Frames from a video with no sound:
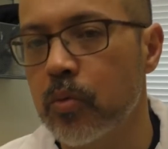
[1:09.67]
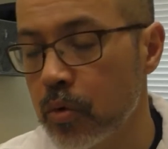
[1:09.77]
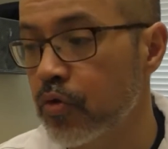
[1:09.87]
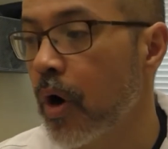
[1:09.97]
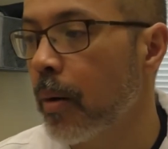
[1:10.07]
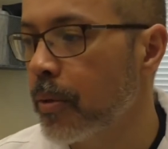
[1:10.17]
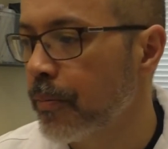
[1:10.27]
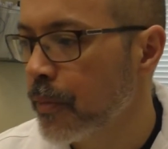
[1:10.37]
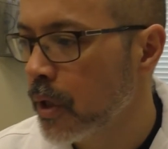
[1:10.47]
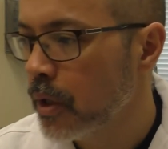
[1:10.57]
will drop.
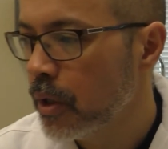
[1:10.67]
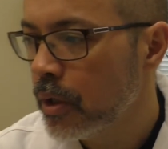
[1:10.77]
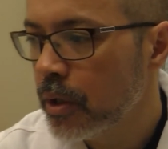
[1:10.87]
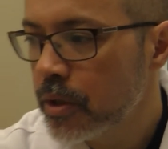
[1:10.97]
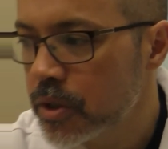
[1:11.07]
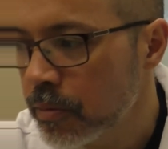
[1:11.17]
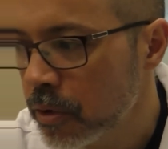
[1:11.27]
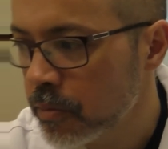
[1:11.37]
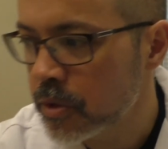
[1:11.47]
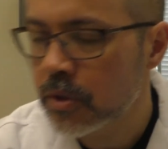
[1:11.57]

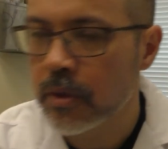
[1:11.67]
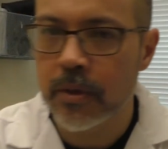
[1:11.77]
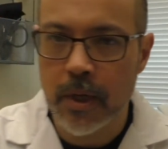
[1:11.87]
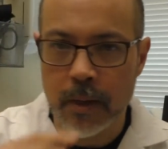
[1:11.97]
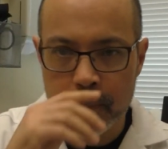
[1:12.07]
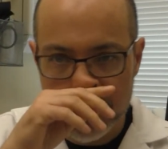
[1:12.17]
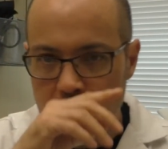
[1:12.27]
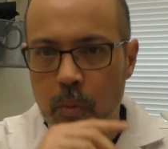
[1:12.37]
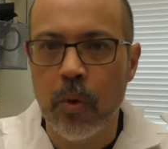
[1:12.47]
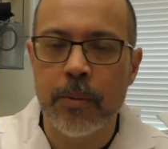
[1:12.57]
Symptoms that
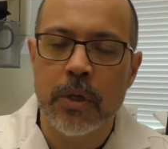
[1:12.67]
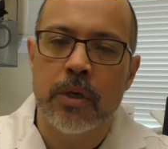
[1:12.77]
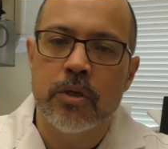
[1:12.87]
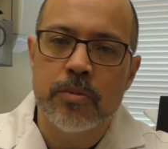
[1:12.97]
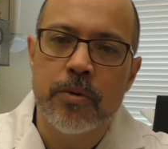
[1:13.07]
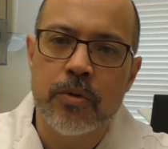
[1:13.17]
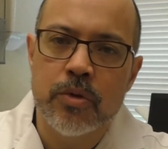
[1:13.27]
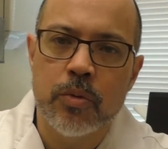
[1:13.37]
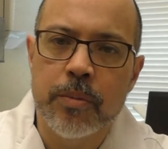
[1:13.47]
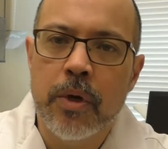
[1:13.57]
a woman can
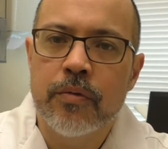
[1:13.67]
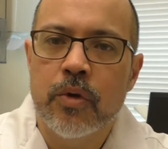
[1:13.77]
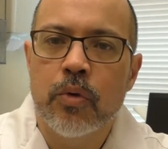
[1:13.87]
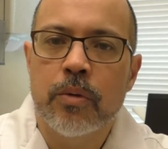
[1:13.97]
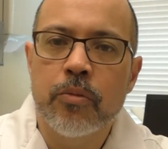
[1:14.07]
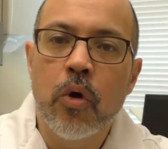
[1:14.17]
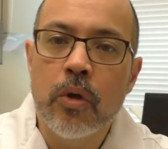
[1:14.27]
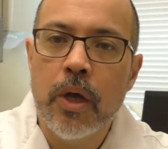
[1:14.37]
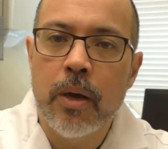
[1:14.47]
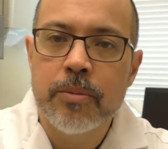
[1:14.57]
experience with pelvic organ
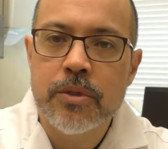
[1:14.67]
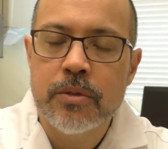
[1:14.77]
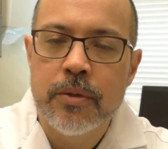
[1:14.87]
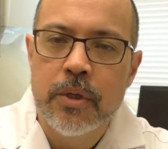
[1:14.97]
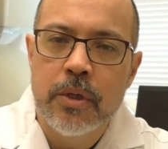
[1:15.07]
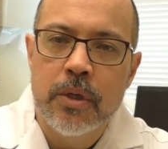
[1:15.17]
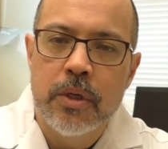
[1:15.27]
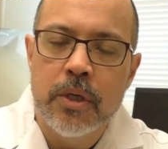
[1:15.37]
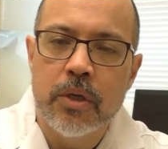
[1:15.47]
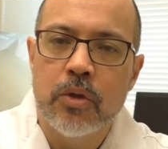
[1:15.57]
prolapse
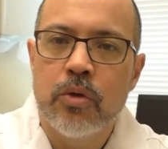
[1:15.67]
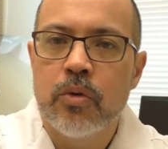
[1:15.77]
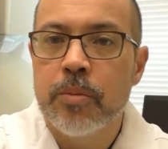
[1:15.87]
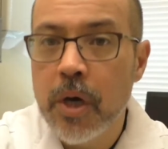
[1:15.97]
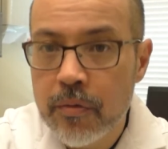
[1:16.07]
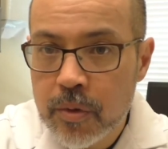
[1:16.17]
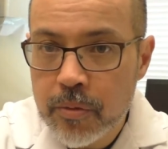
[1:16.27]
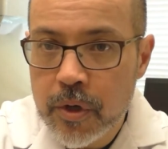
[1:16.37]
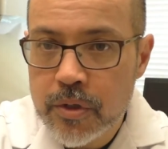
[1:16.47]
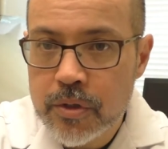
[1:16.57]
include pelvic
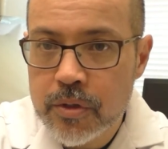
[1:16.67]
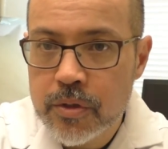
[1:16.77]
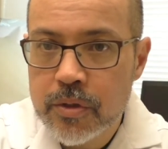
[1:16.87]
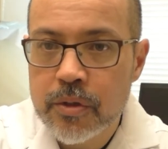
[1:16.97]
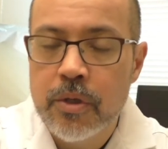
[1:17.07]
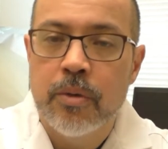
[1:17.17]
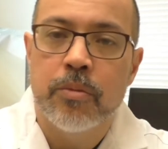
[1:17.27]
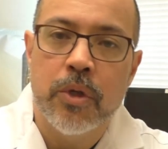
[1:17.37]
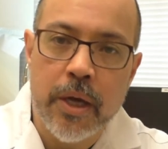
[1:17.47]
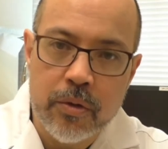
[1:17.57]
pressure,
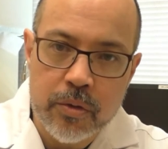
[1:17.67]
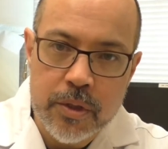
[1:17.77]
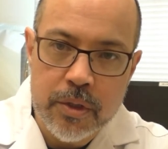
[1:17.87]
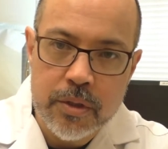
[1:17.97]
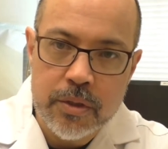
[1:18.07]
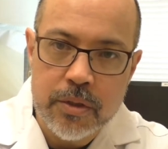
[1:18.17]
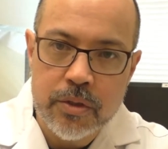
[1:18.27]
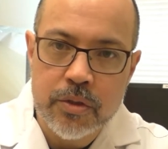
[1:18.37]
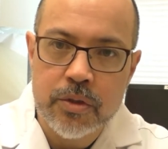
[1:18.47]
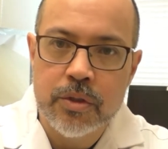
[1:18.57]
bladder
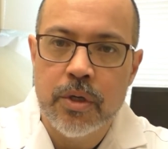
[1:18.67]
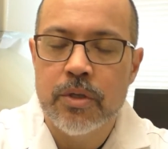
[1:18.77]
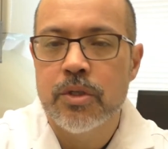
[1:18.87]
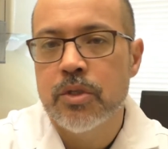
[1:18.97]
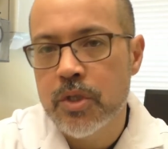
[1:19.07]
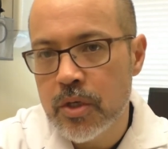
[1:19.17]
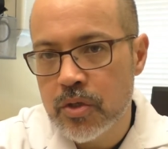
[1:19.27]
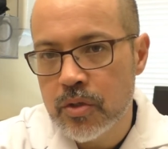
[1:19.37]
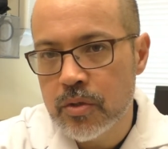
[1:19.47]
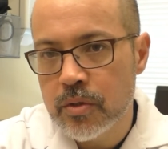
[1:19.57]
leakage, a
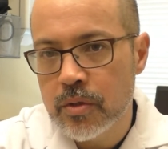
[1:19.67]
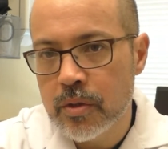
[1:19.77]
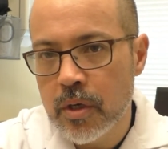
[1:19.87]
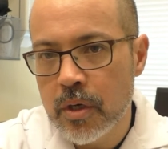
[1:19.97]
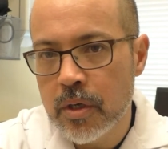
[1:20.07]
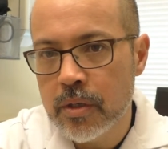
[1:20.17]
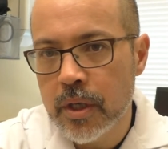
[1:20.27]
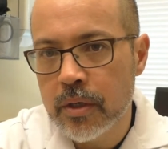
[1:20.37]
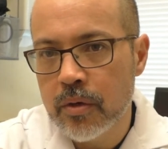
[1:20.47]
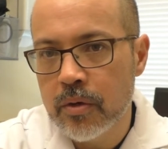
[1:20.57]
sensation
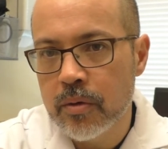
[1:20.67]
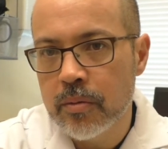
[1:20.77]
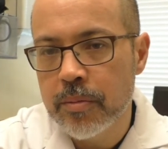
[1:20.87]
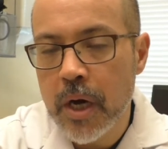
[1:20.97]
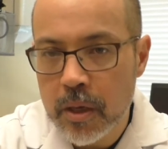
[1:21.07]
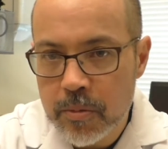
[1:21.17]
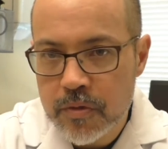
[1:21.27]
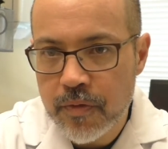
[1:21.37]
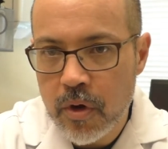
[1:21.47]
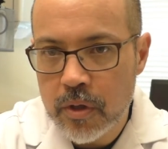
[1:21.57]
like her bottom is
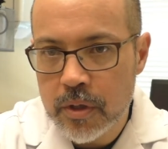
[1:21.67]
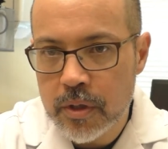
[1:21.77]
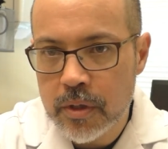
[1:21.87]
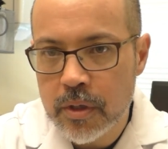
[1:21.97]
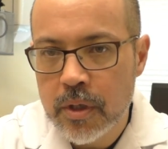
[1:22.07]
falling.